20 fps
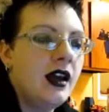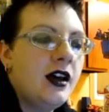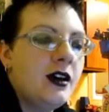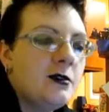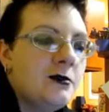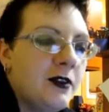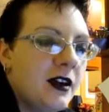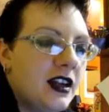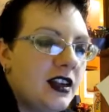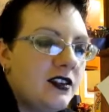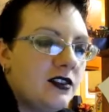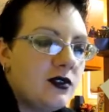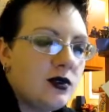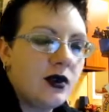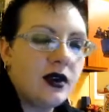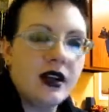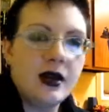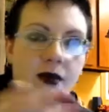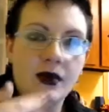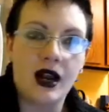Funny
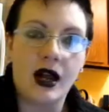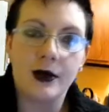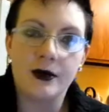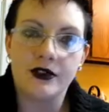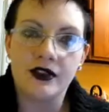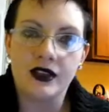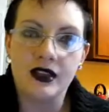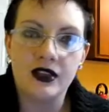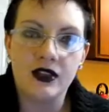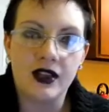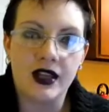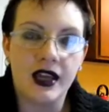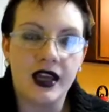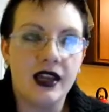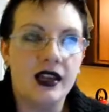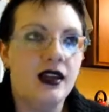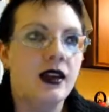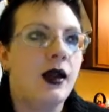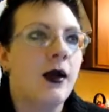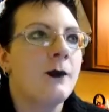story, when I was a little
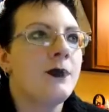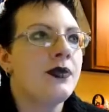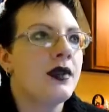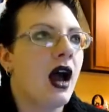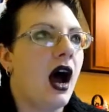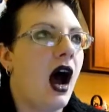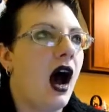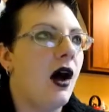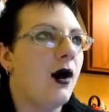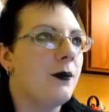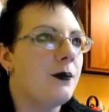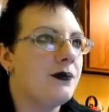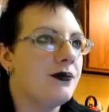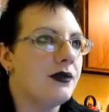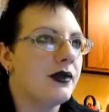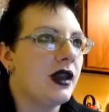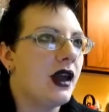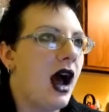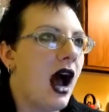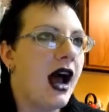kid,
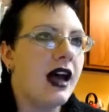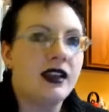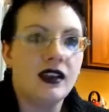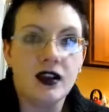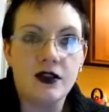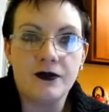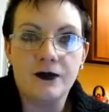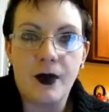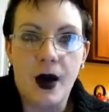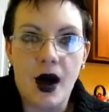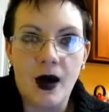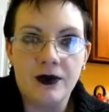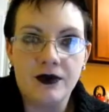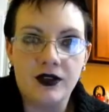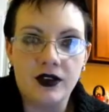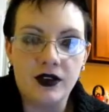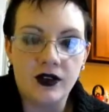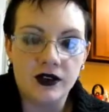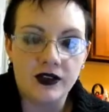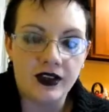I love
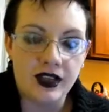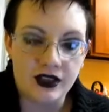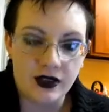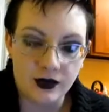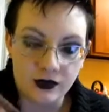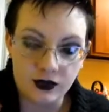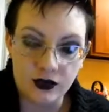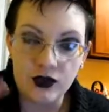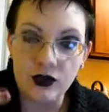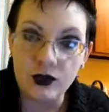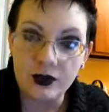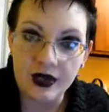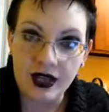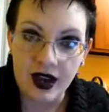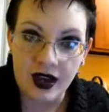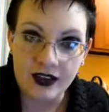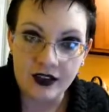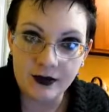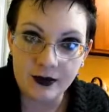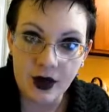popsicles, like those tubey
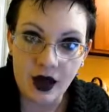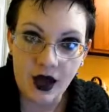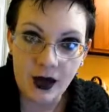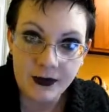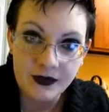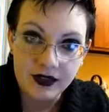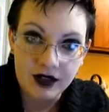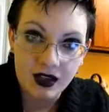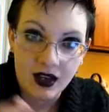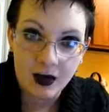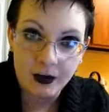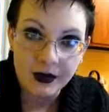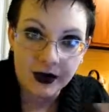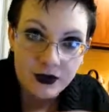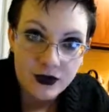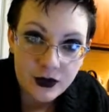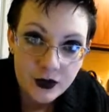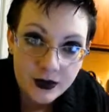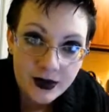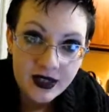ice pops that come in the
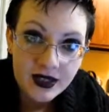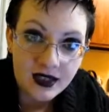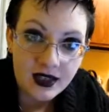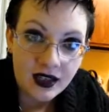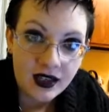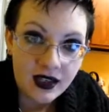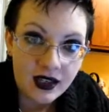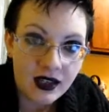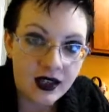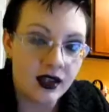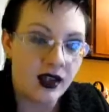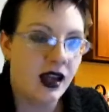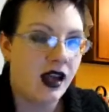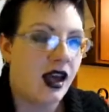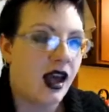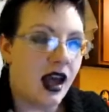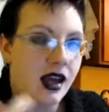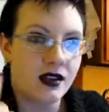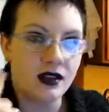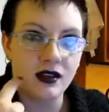tubey thingy,
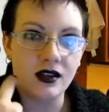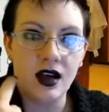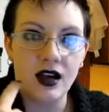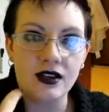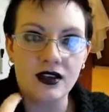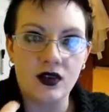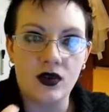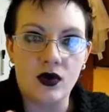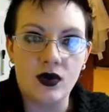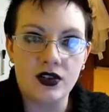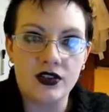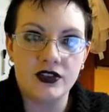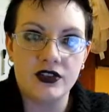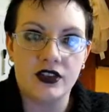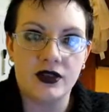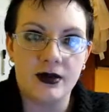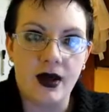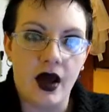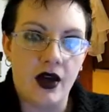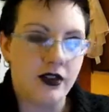and will cut the corners of
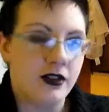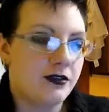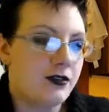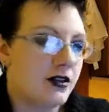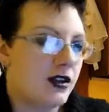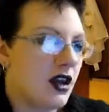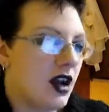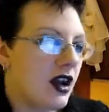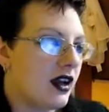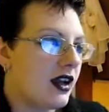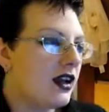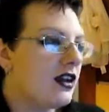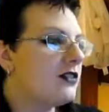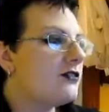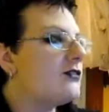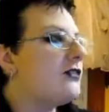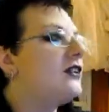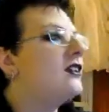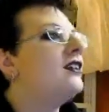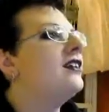your mouth if you're not
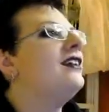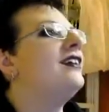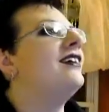careful.